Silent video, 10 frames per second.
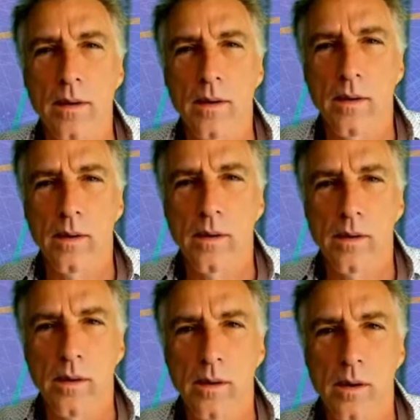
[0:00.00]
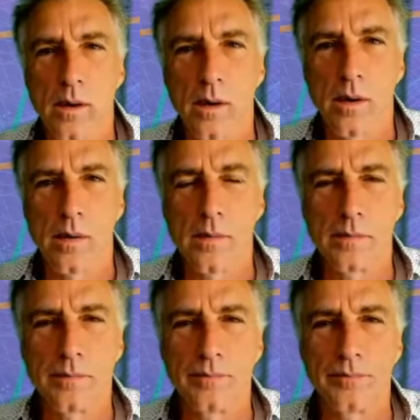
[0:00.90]

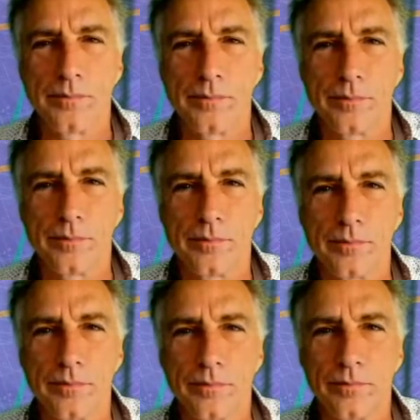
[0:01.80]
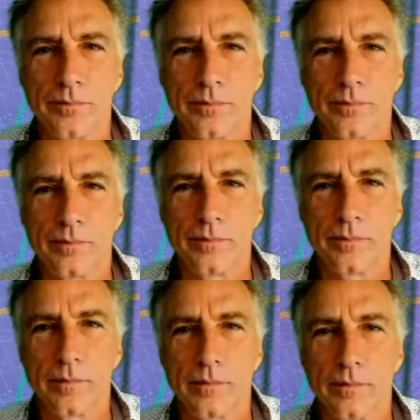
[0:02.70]

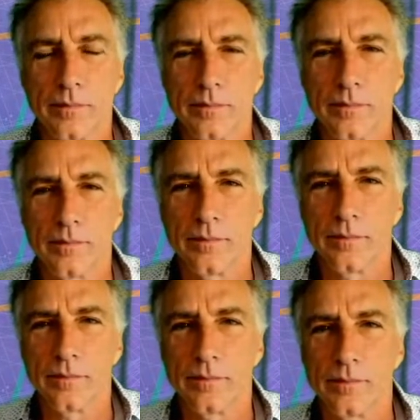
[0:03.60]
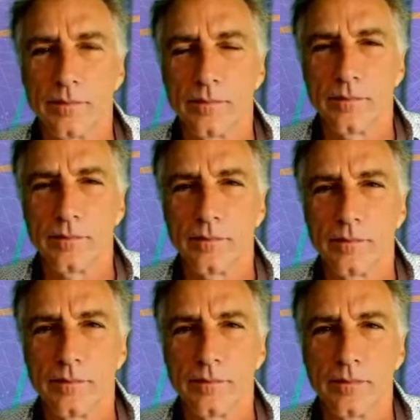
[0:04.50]

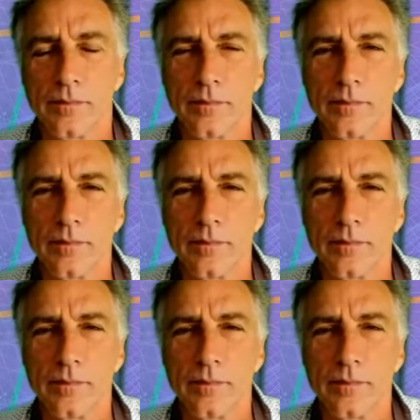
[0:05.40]
No words are spoken by the person on screen.